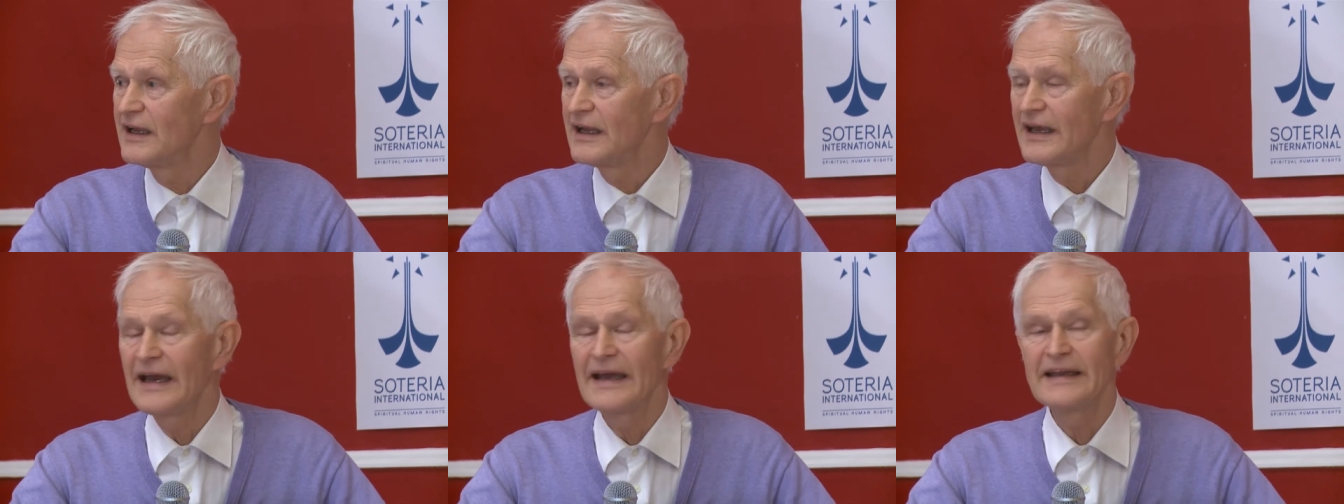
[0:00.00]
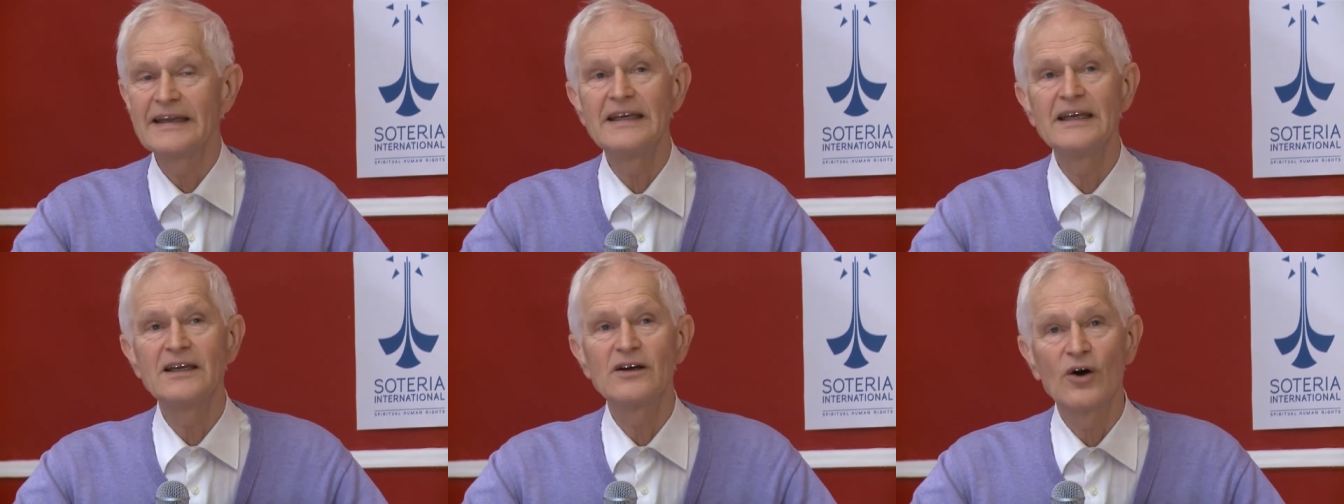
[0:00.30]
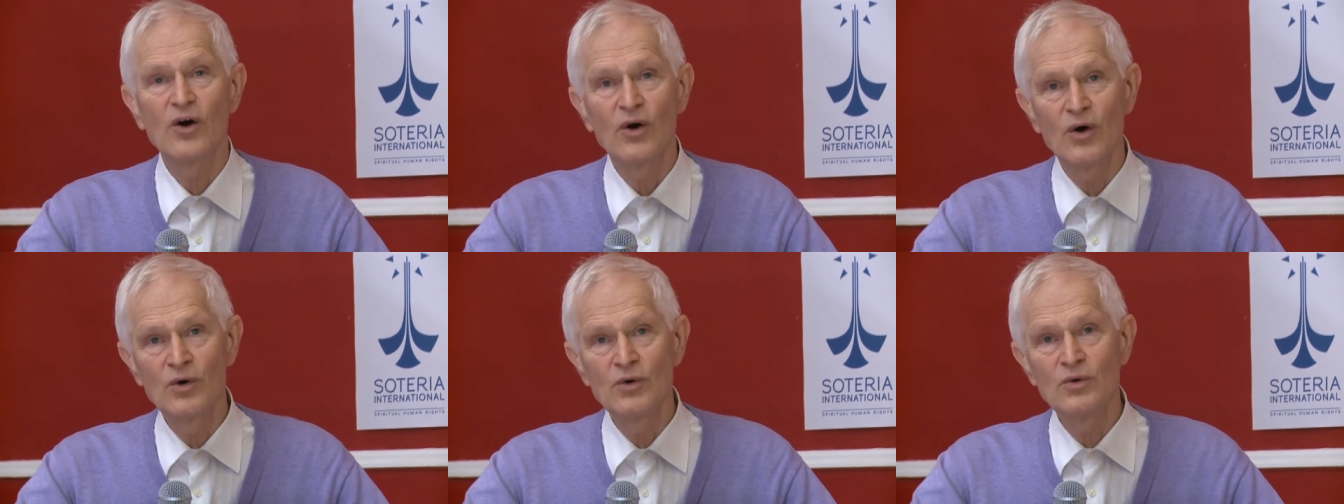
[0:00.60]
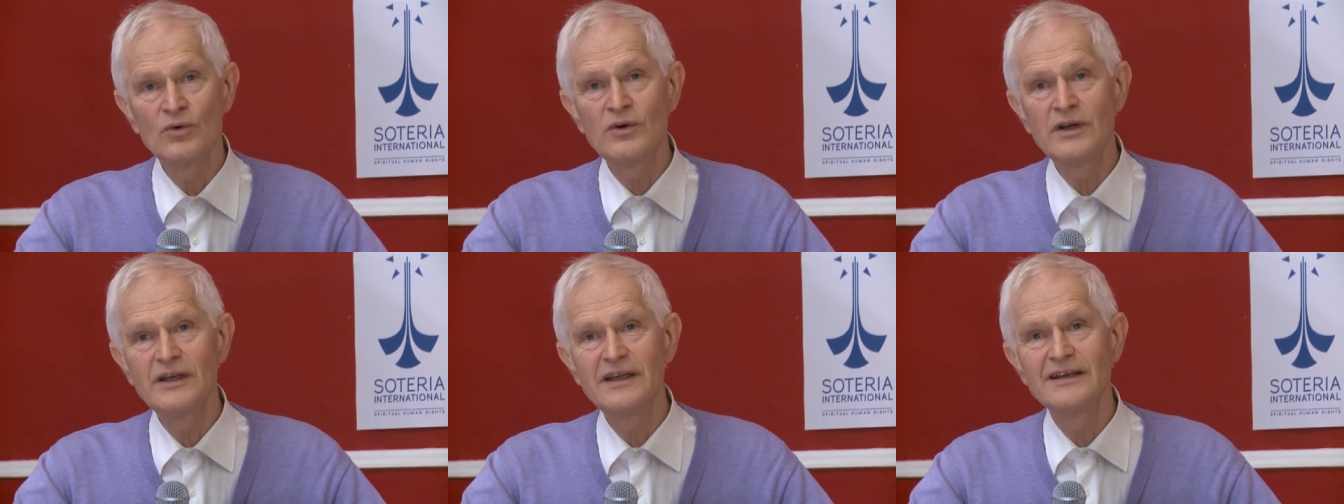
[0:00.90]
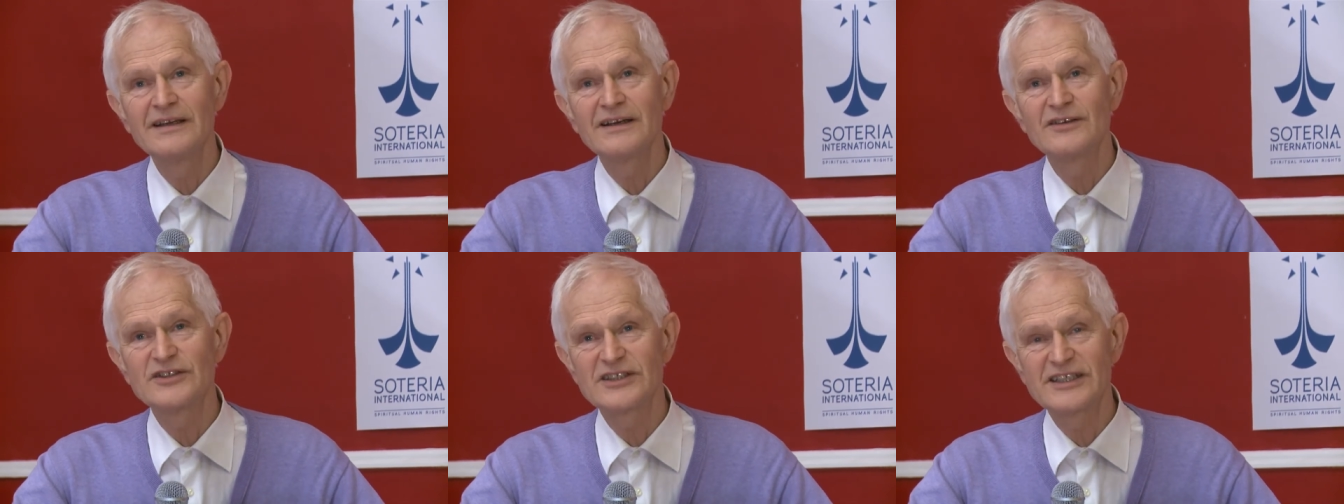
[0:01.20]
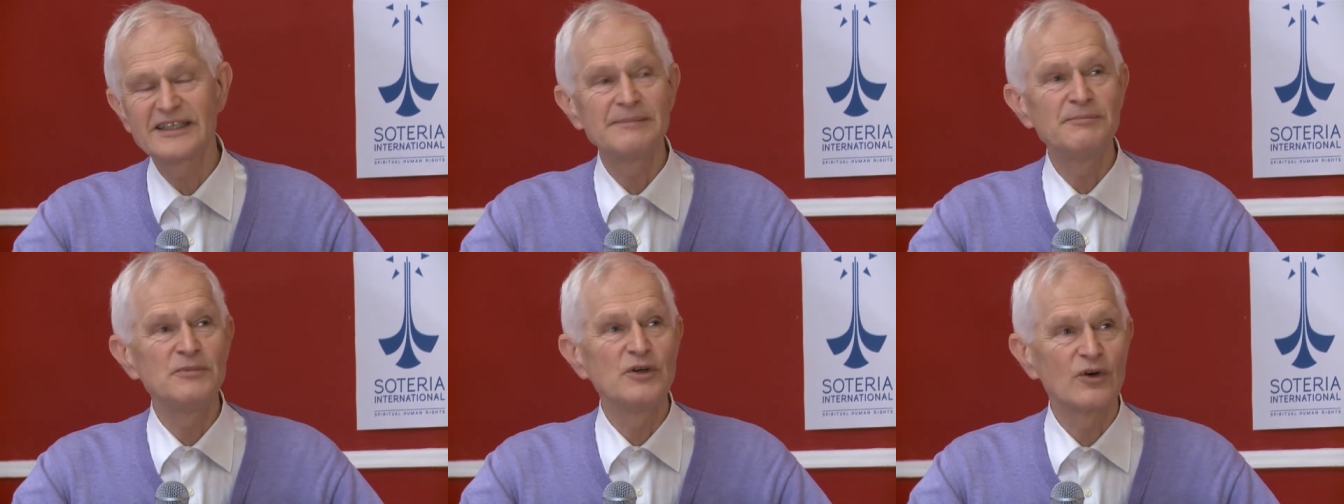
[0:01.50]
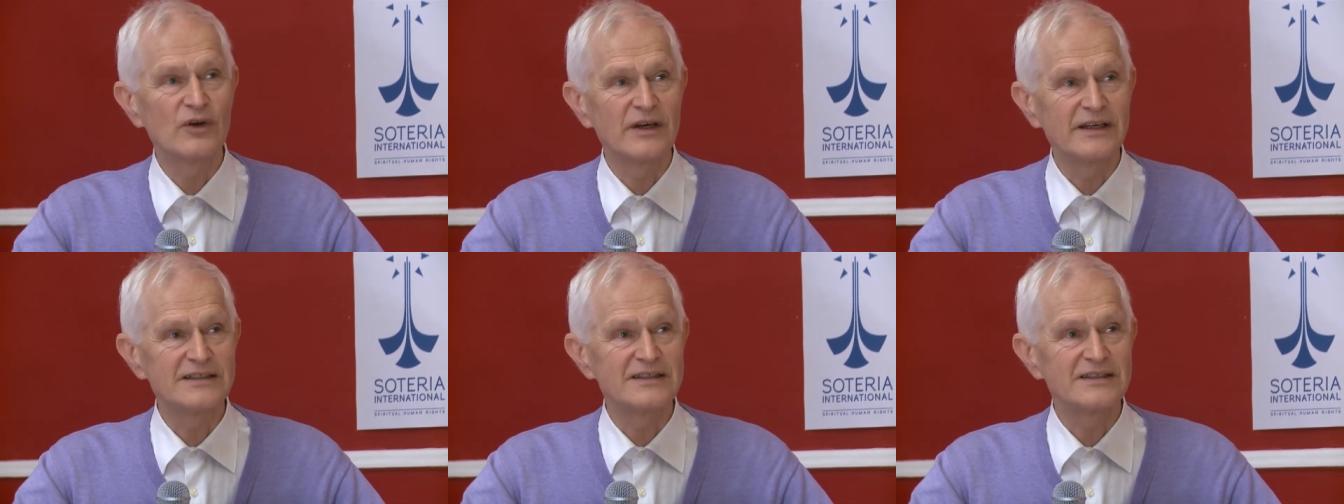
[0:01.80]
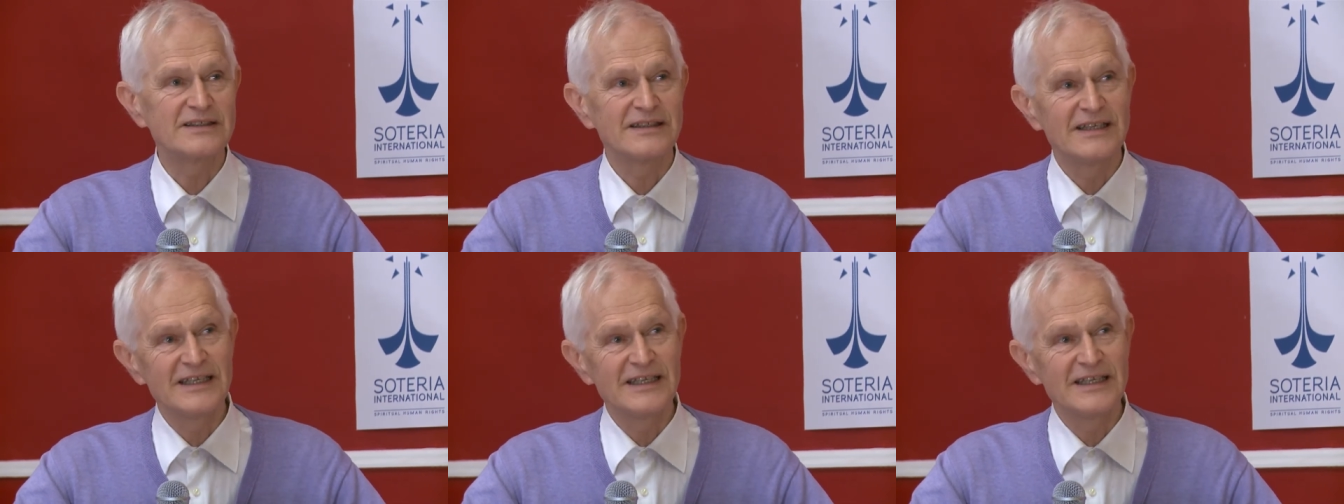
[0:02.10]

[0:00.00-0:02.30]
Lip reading: And he only stimulates,